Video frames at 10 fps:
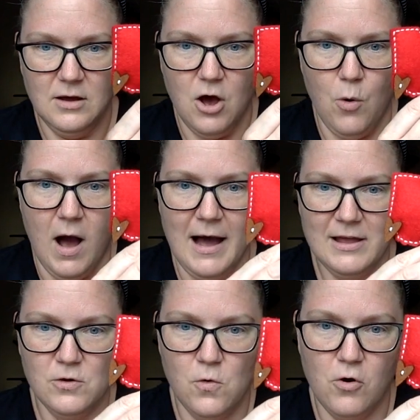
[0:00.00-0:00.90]

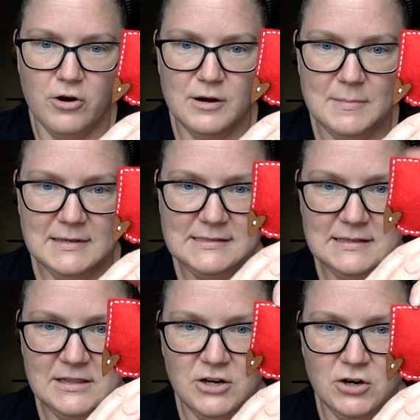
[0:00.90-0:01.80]
Ohio ornament
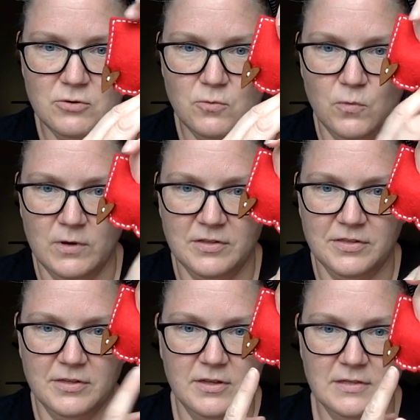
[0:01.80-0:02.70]
in there with
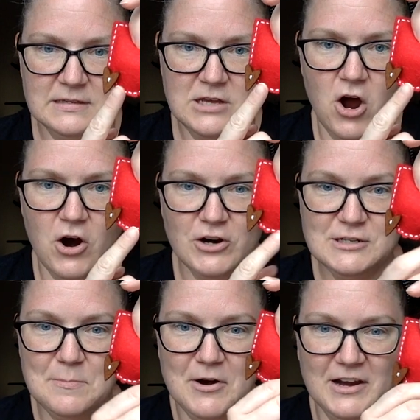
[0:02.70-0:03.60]
this
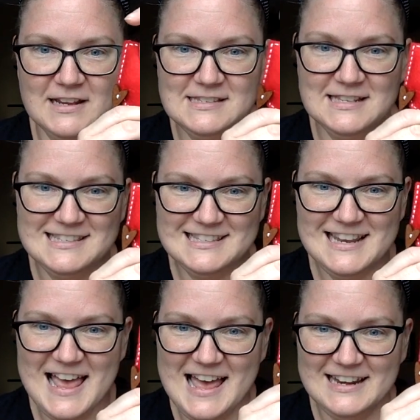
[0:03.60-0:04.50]
heart marking
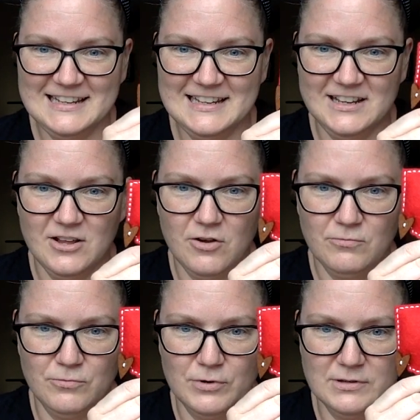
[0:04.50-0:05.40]
Cincinnati.
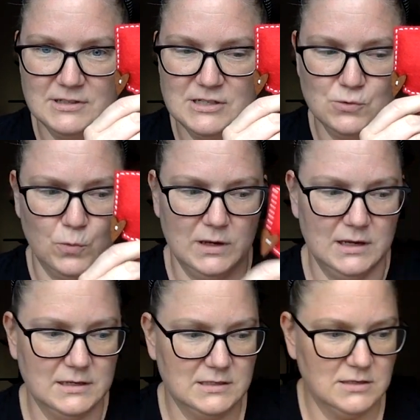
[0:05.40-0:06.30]
Really
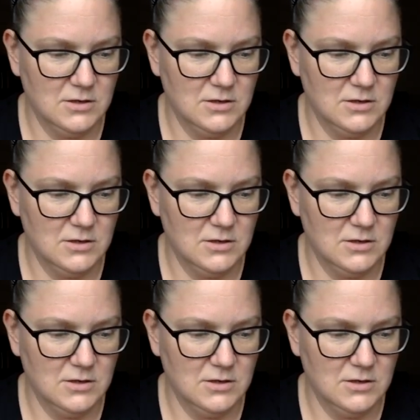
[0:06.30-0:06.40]
sweet.